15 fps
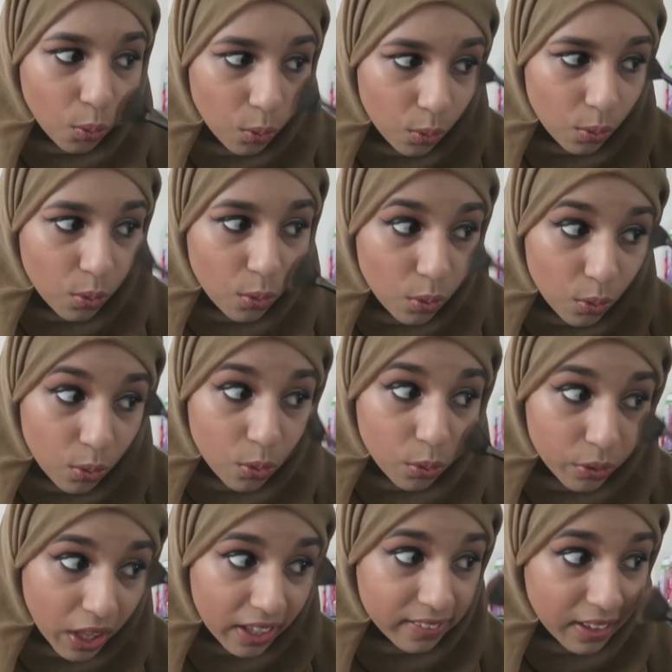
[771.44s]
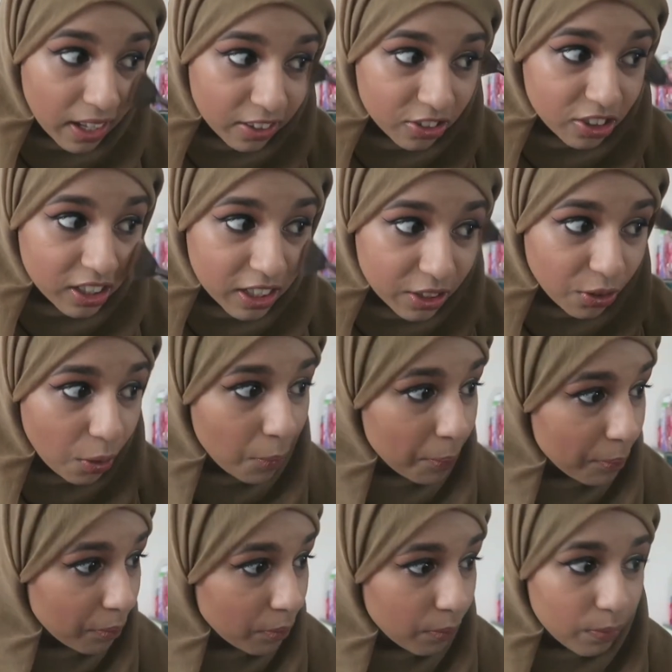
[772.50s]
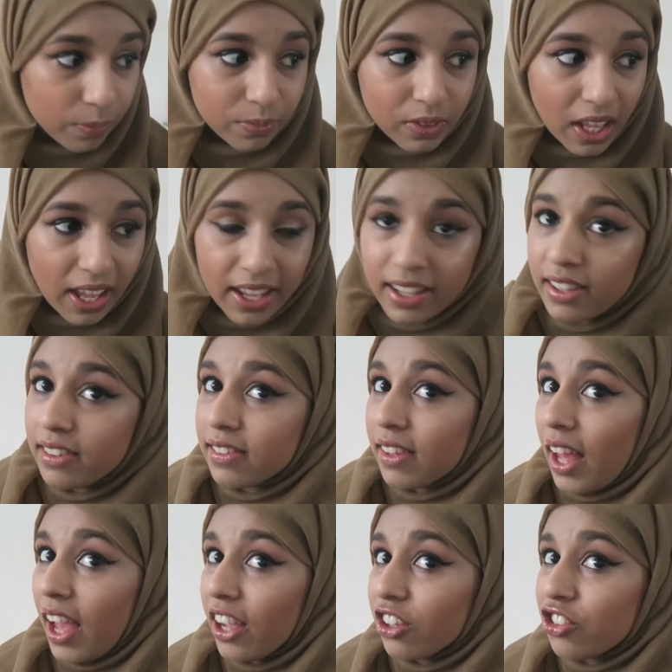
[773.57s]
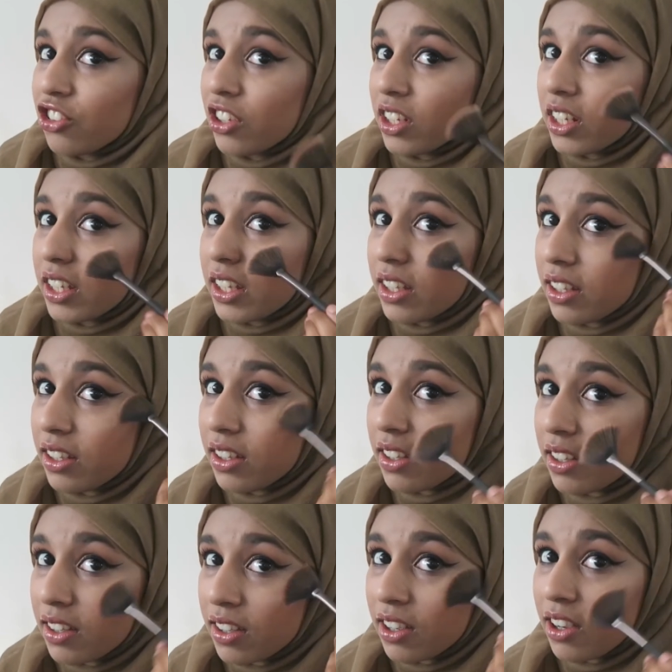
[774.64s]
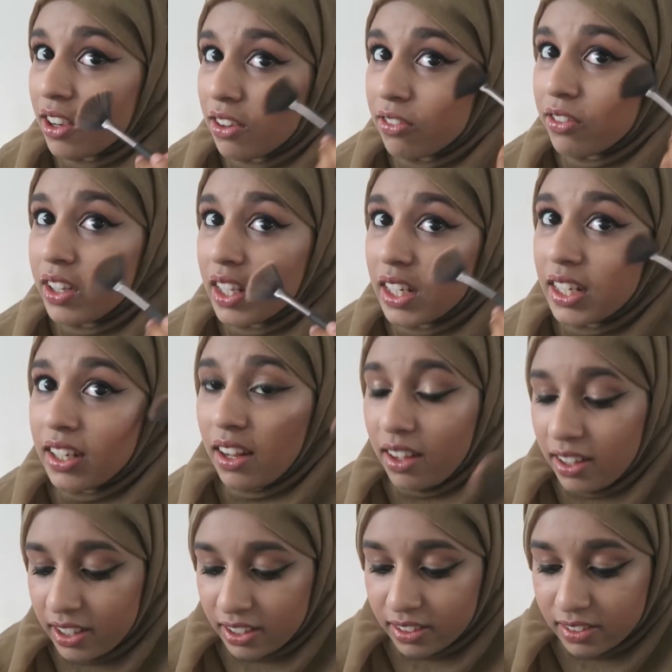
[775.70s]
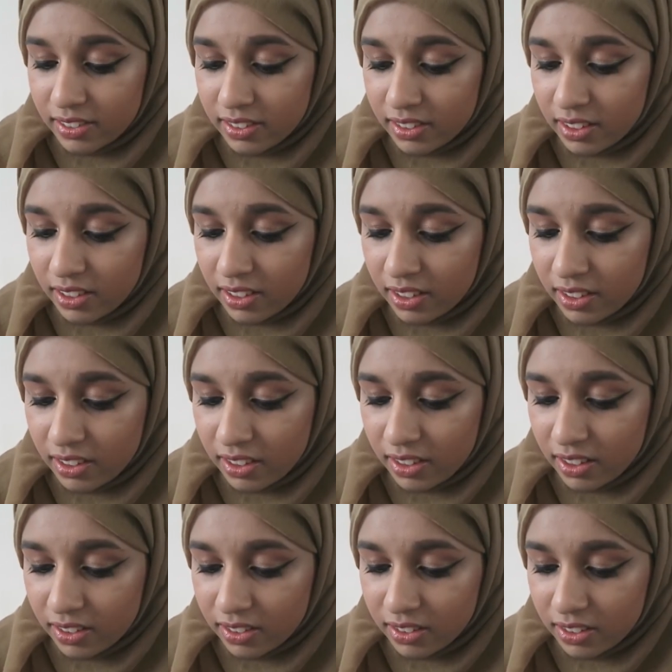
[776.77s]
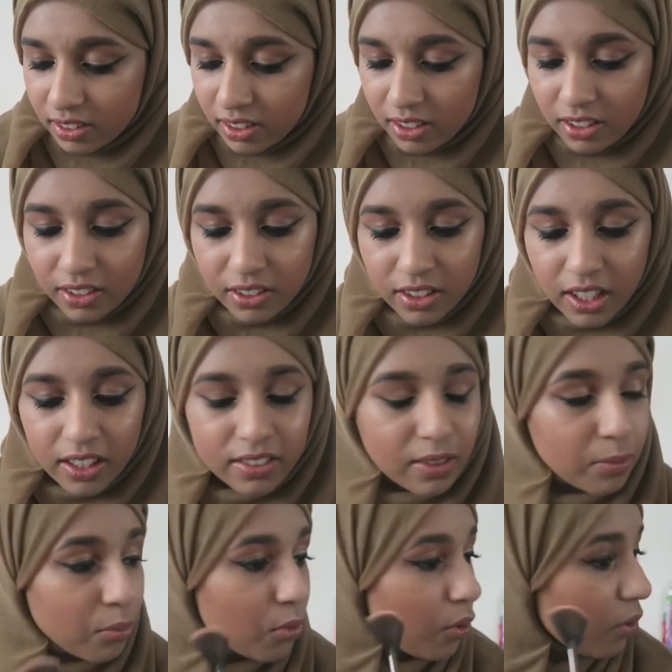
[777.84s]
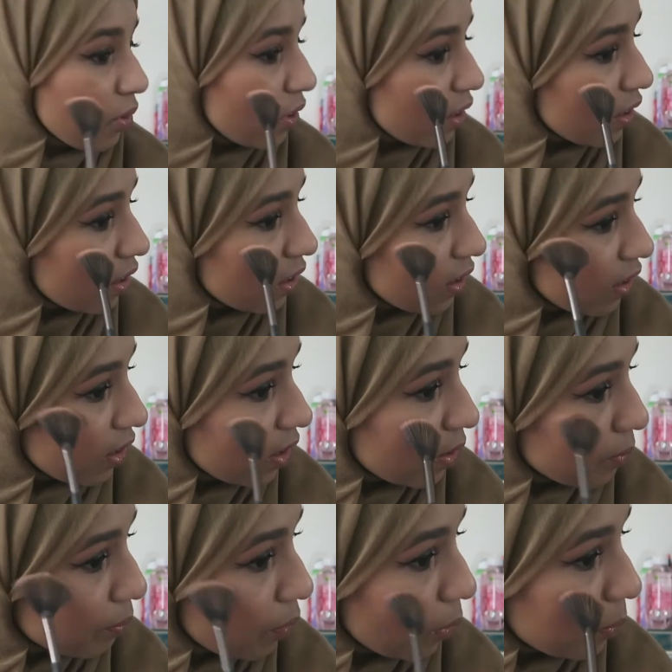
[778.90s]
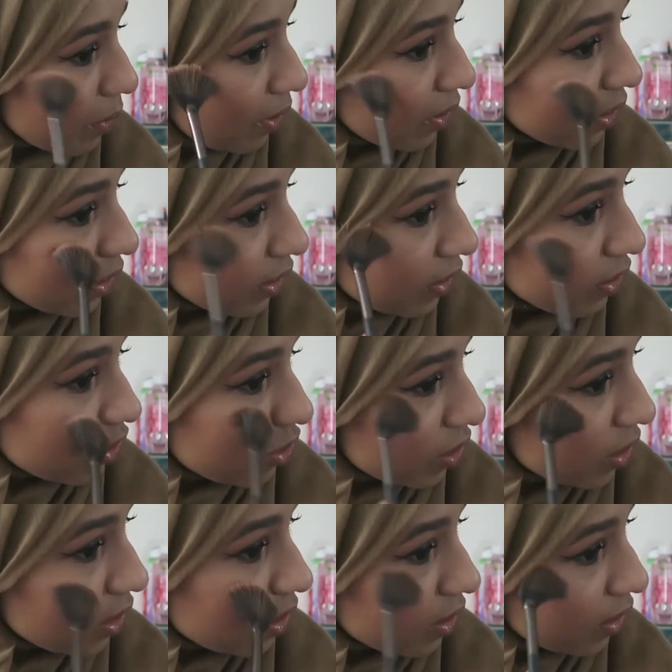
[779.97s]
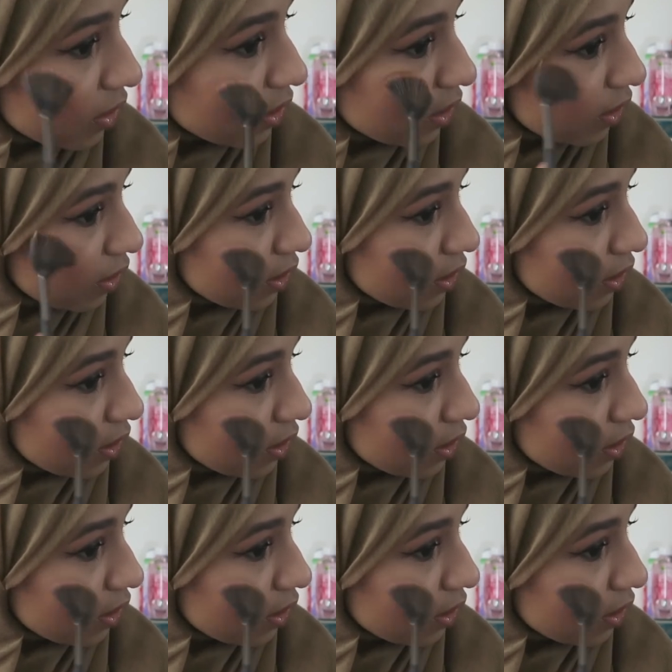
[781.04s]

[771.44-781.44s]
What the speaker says: Ooh, that's actually not... That is actually really nice. Just going to get some more and pop it on this cheek.